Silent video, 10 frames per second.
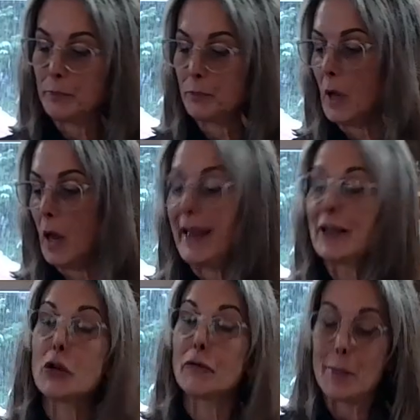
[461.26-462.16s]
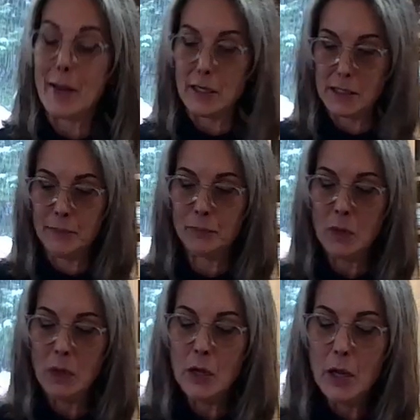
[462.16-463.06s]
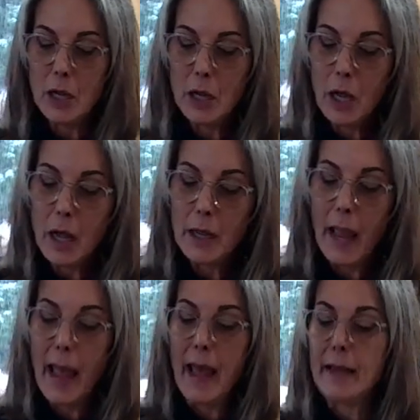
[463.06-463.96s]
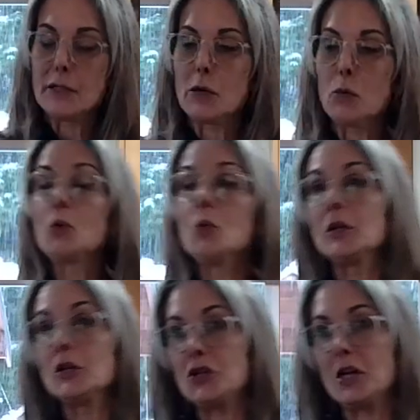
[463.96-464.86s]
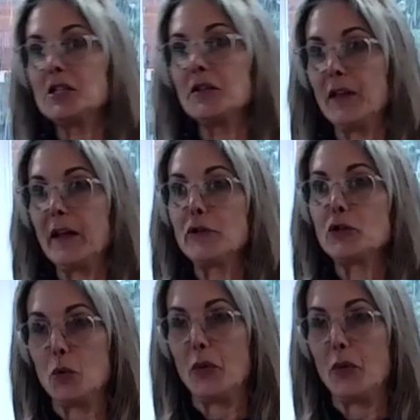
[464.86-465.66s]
anchovy paste. And we will adjust the flavors with